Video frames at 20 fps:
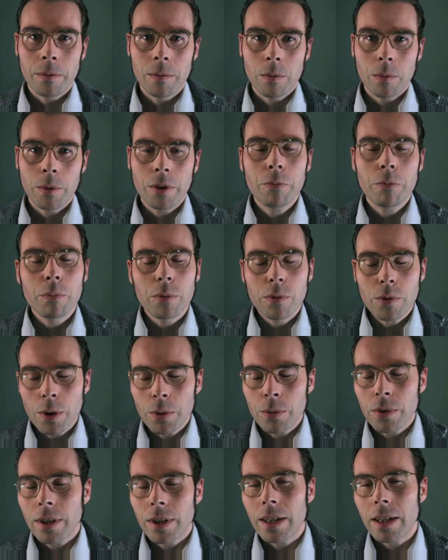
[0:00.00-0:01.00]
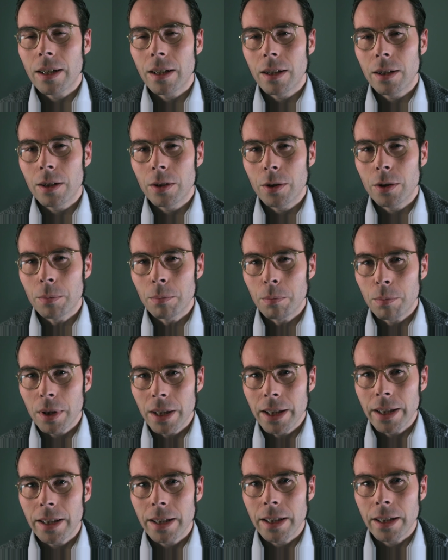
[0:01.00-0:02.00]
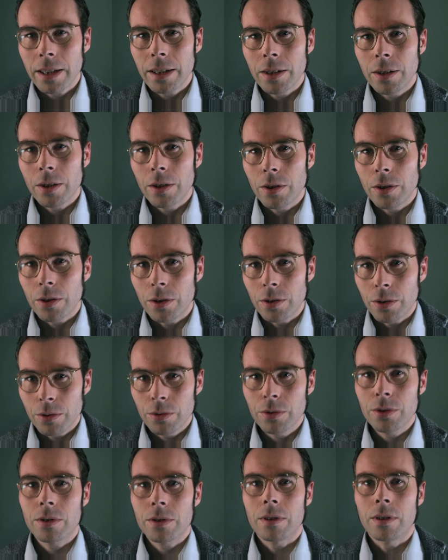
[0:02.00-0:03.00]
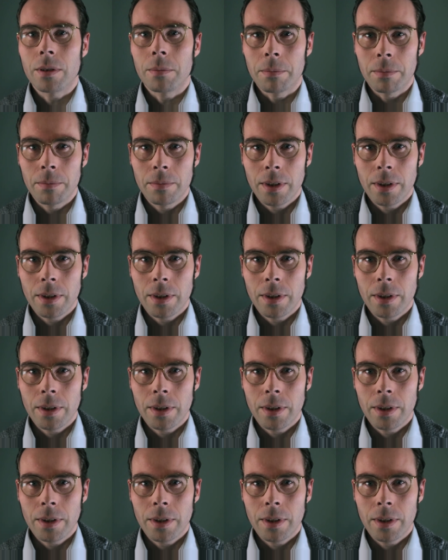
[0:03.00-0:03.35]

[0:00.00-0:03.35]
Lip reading: We've grown completely used to them